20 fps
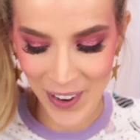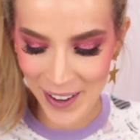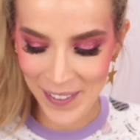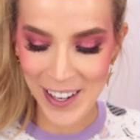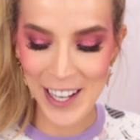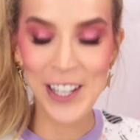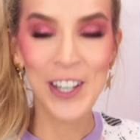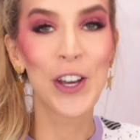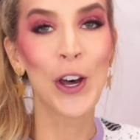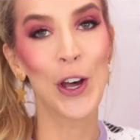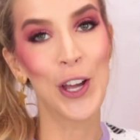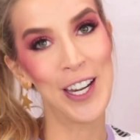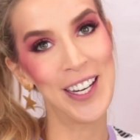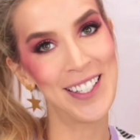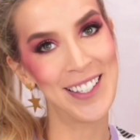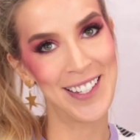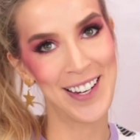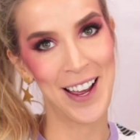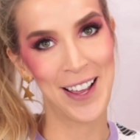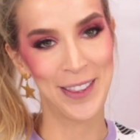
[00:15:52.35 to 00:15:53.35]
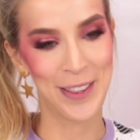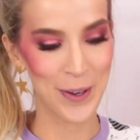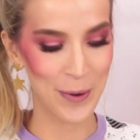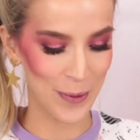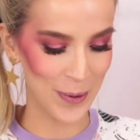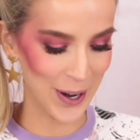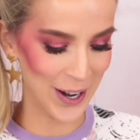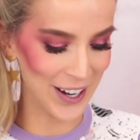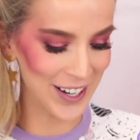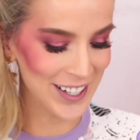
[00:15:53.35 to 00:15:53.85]
Maybe good is not the
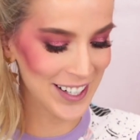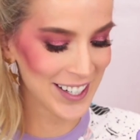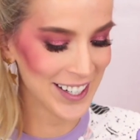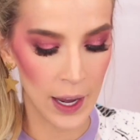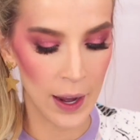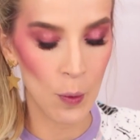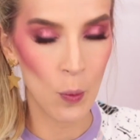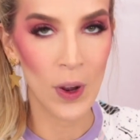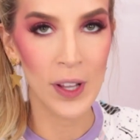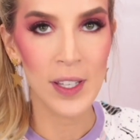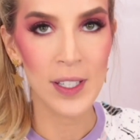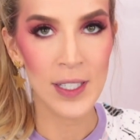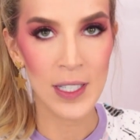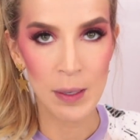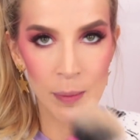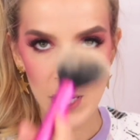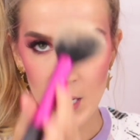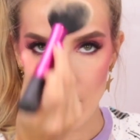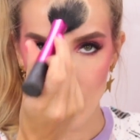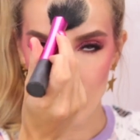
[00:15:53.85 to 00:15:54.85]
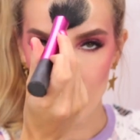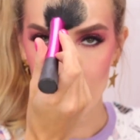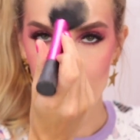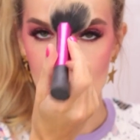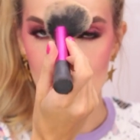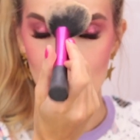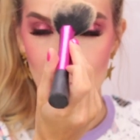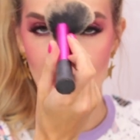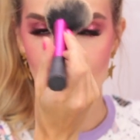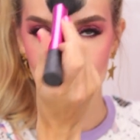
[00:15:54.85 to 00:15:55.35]
word. Okay, I want this to be a
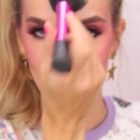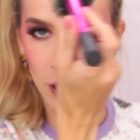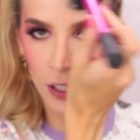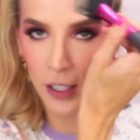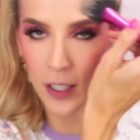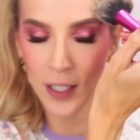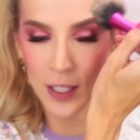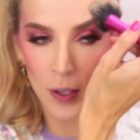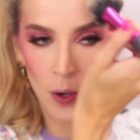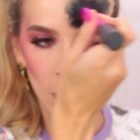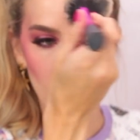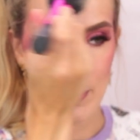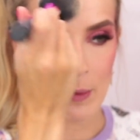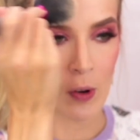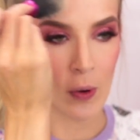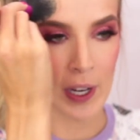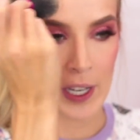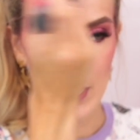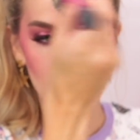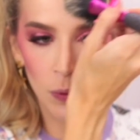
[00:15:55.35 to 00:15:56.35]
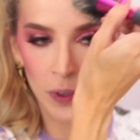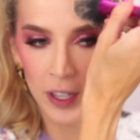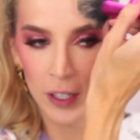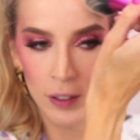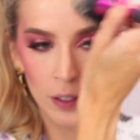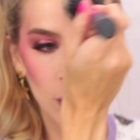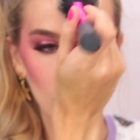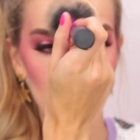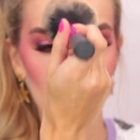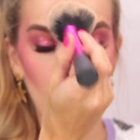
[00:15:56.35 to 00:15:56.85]
really matte look, so I'm going in with a
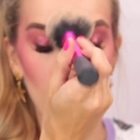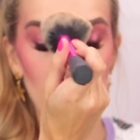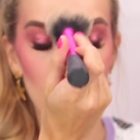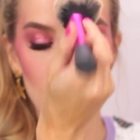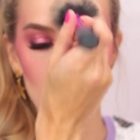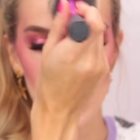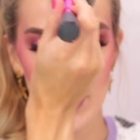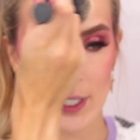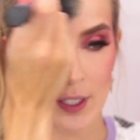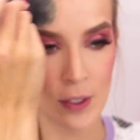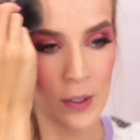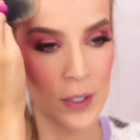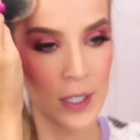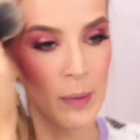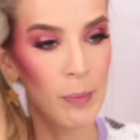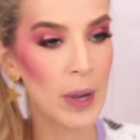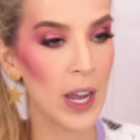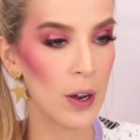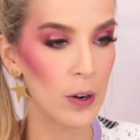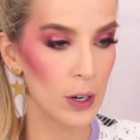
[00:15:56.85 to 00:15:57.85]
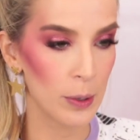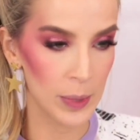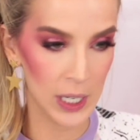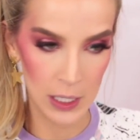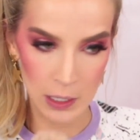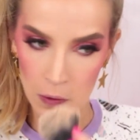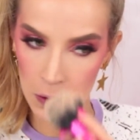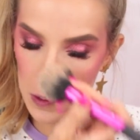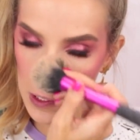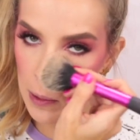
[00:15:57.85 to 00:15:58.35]
little more translucent powder
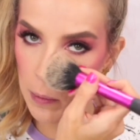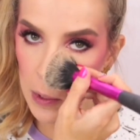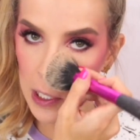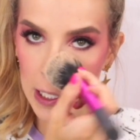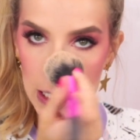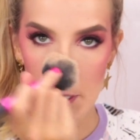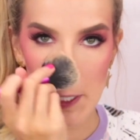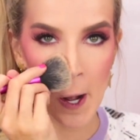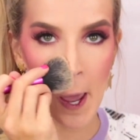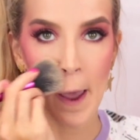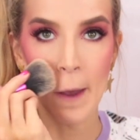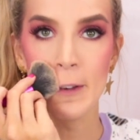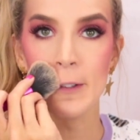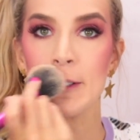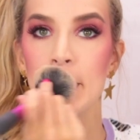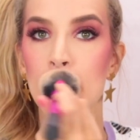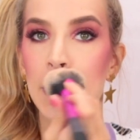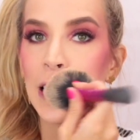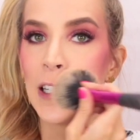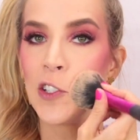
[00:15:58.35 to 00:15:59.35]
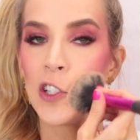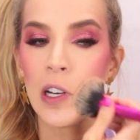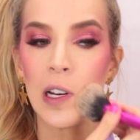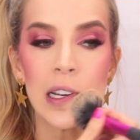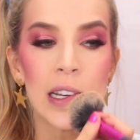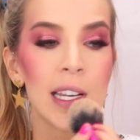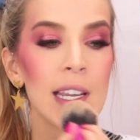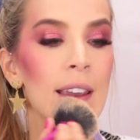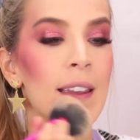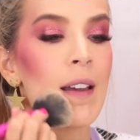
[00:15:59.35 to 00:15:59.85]
because for some reason I was getting
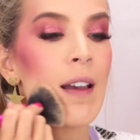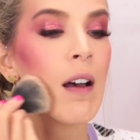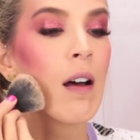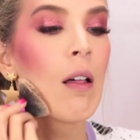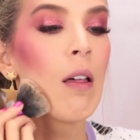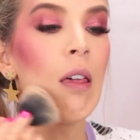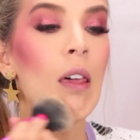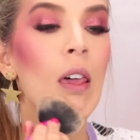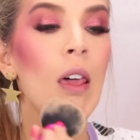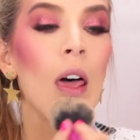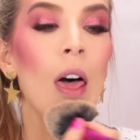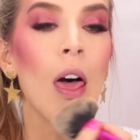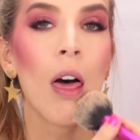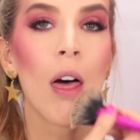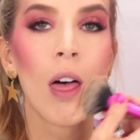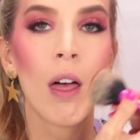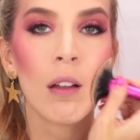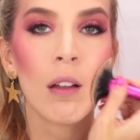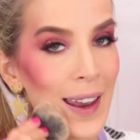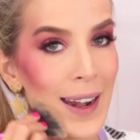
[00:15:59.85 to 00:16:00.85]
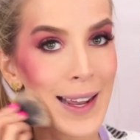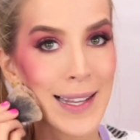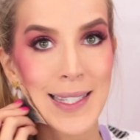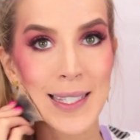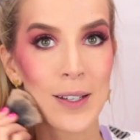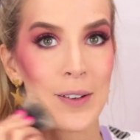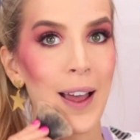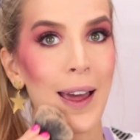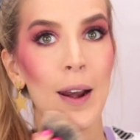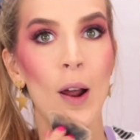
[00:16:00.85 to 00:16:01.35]
shiny. Ugh. And I
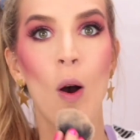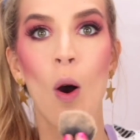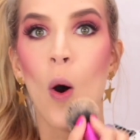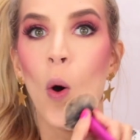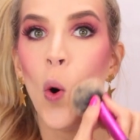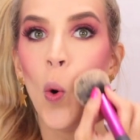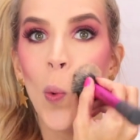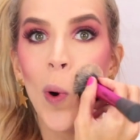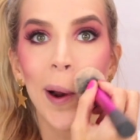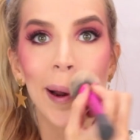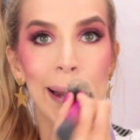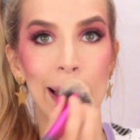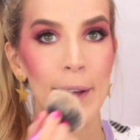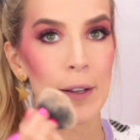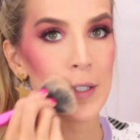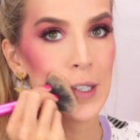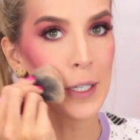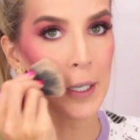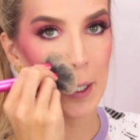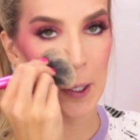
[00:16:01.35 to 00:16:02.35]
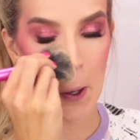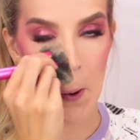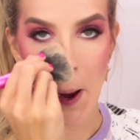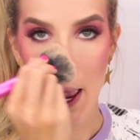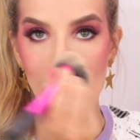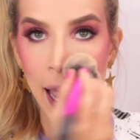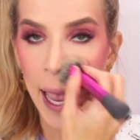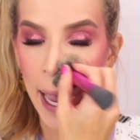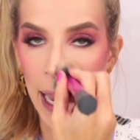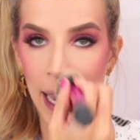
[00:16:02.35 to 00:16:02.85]
still got a whole workout to do
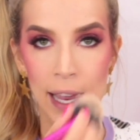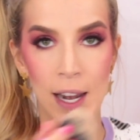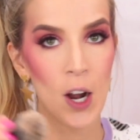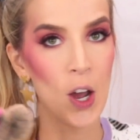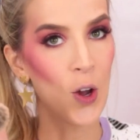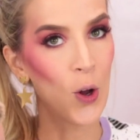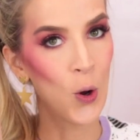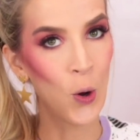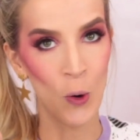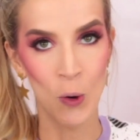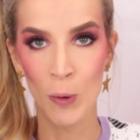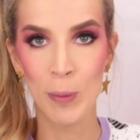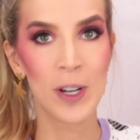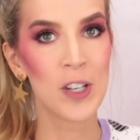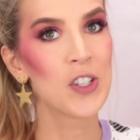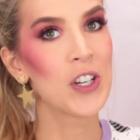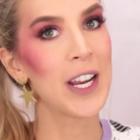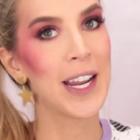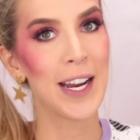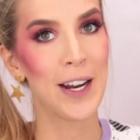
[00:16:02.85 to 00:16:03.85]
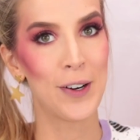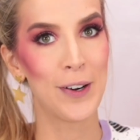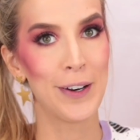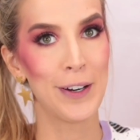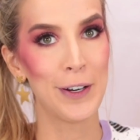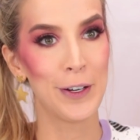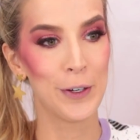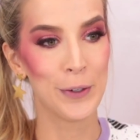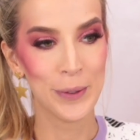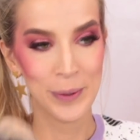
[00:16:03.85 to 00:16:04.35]
and a whole bunch of hair
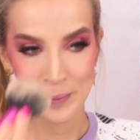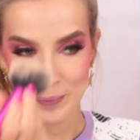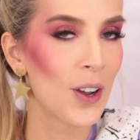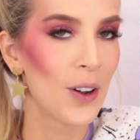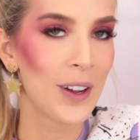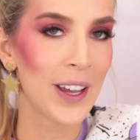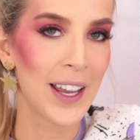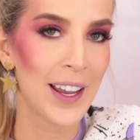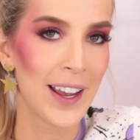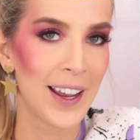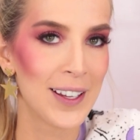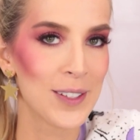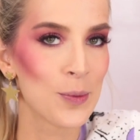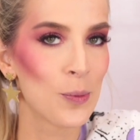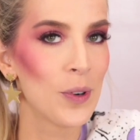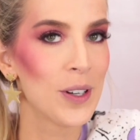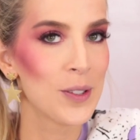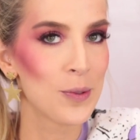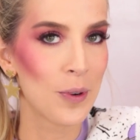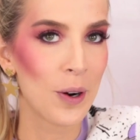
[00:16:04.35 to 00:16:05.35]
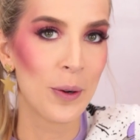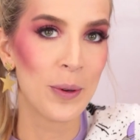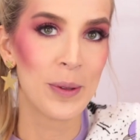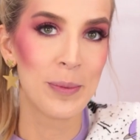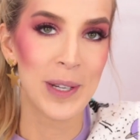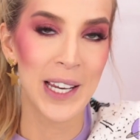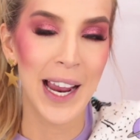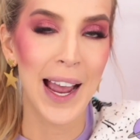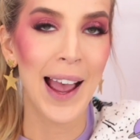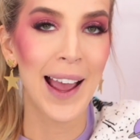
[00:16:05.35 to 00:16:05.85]
to do. Okay guys, what's wrong with
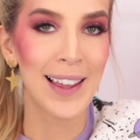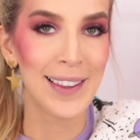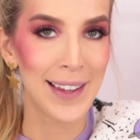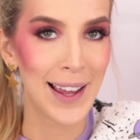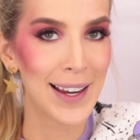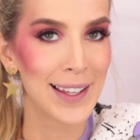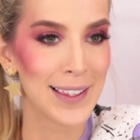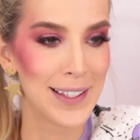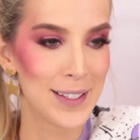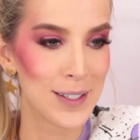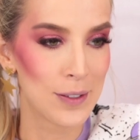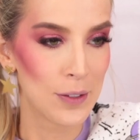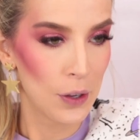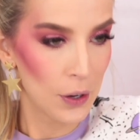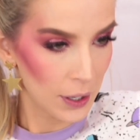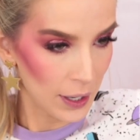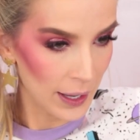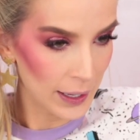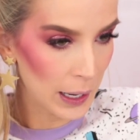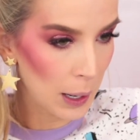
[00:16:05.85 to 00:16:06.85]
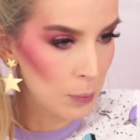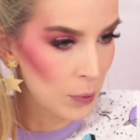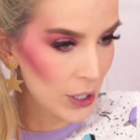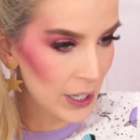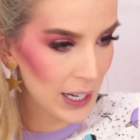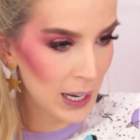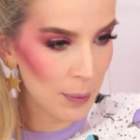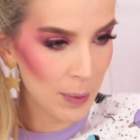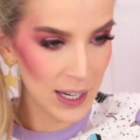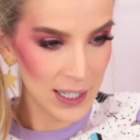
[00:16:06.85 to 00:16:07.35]
me? I like this look. Like, I'm
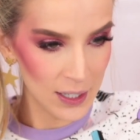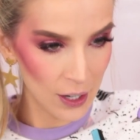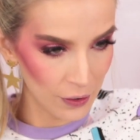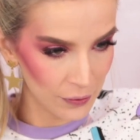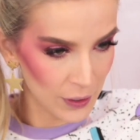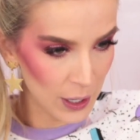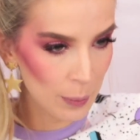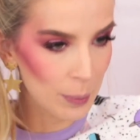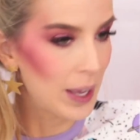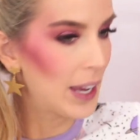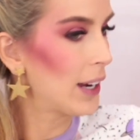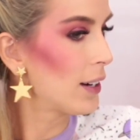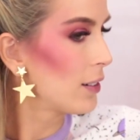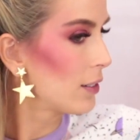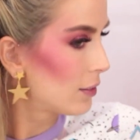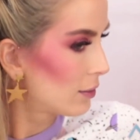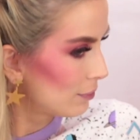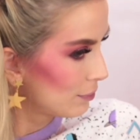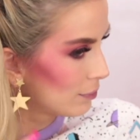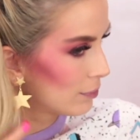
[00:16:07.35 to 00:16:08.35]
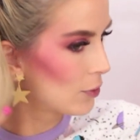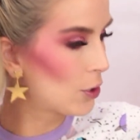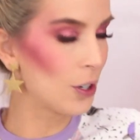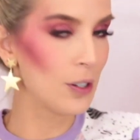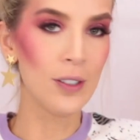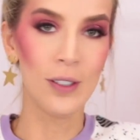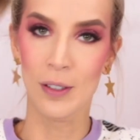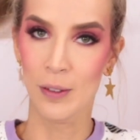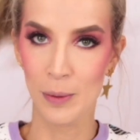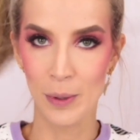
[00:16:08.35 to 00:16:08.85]
looking at myself and I'm like,
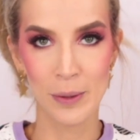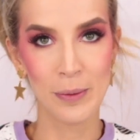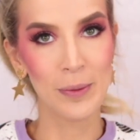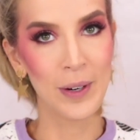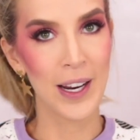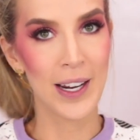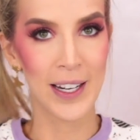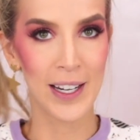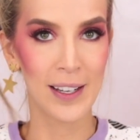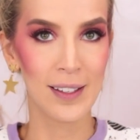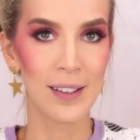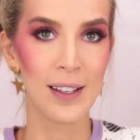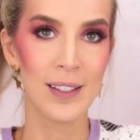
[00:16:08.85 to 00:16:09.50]
girl, we're ready.